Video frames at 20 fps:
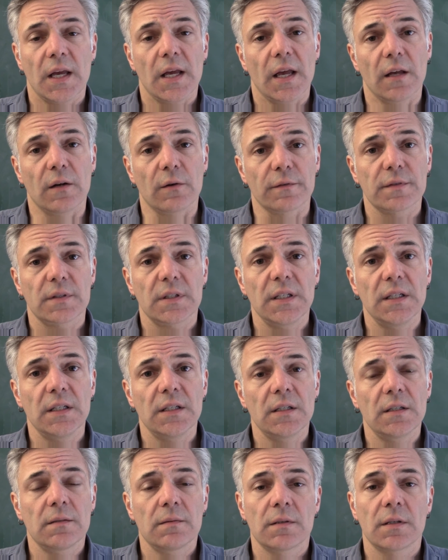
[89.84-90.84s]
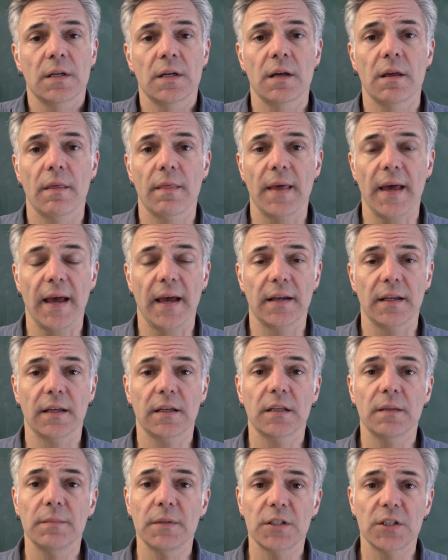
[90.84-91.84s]
And we've seen that
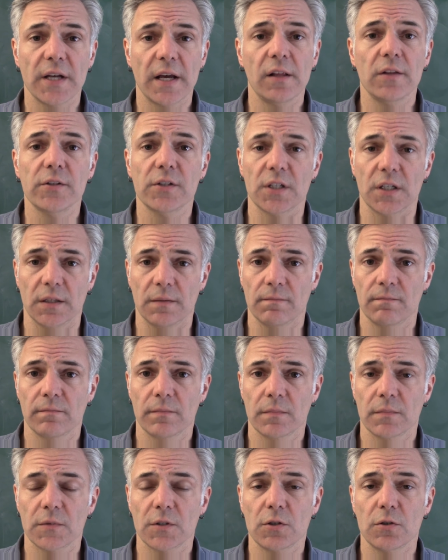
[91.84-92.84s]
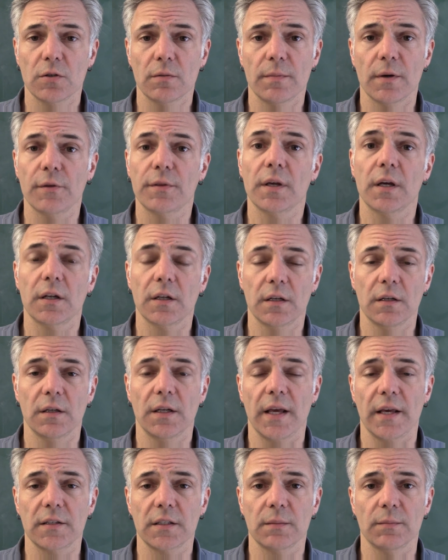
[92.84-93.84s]
it can be challenging to both get a
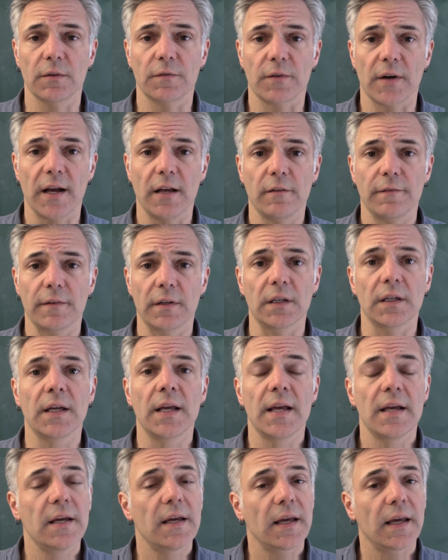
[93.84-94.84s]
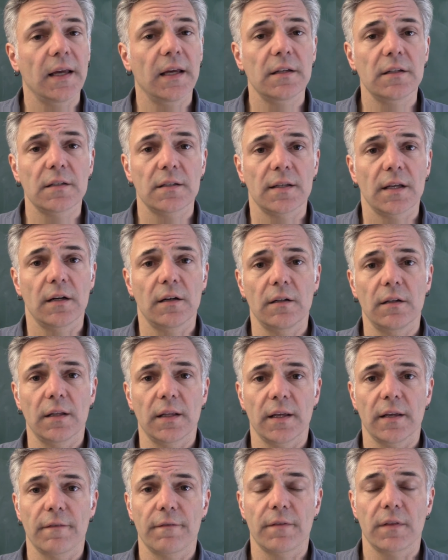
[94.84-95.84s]
good estimate for alpha and to tell
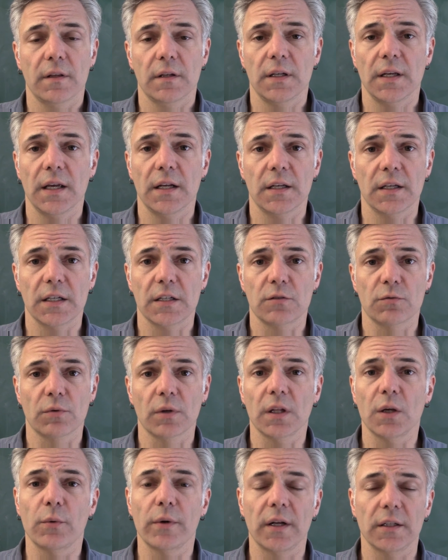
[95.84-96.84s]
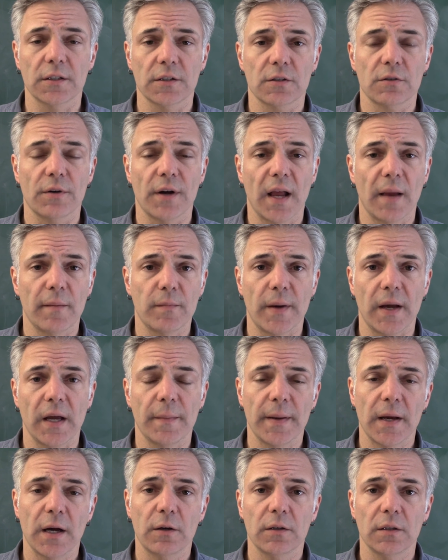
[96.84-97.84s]
if the data is really well described by a
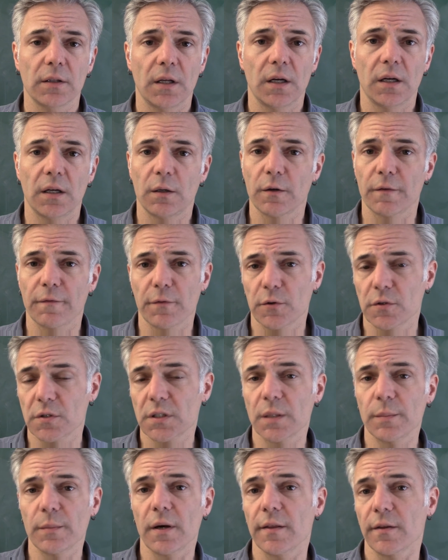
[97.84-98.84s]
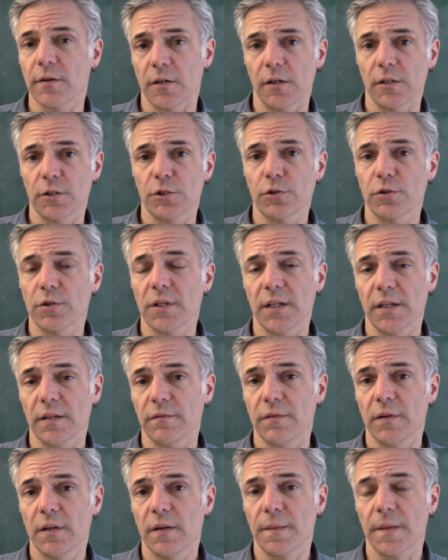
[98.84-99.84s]
power law or if there's some other
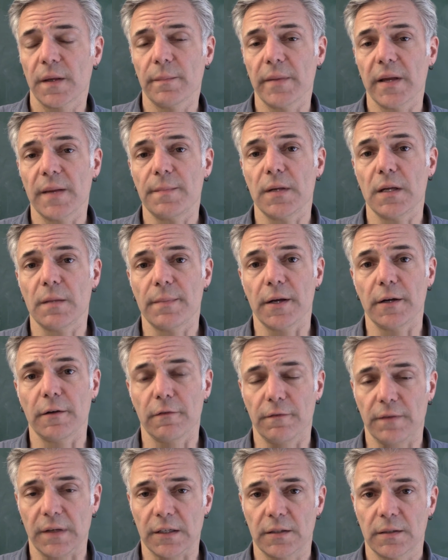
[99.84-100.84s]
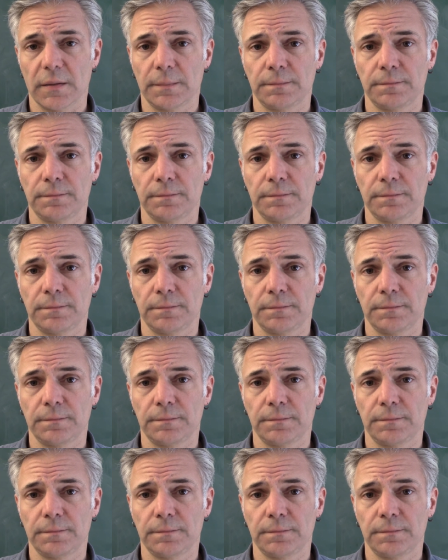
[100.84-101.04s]
alternative that might be a better fit.